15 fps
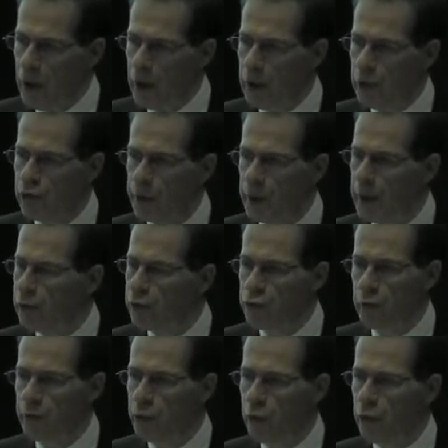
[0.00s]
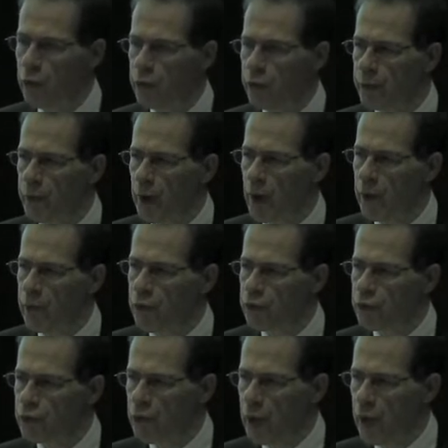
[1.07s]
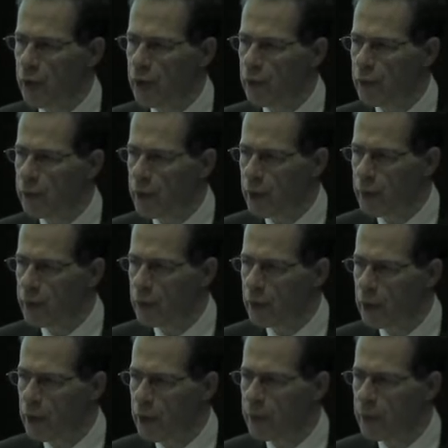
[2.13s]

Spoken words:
it's been supported by the Australian people.